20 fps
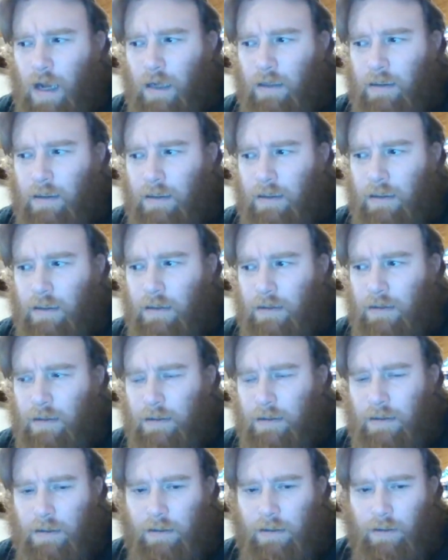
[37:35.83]
these
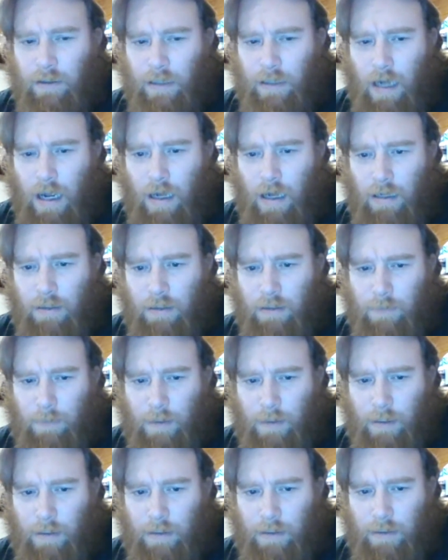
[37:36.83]
near gods
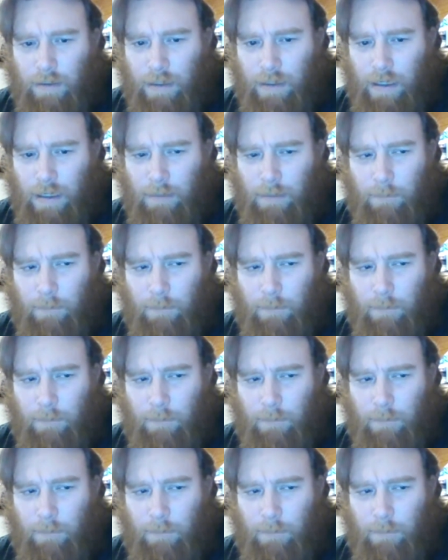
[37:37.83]
playing in a game,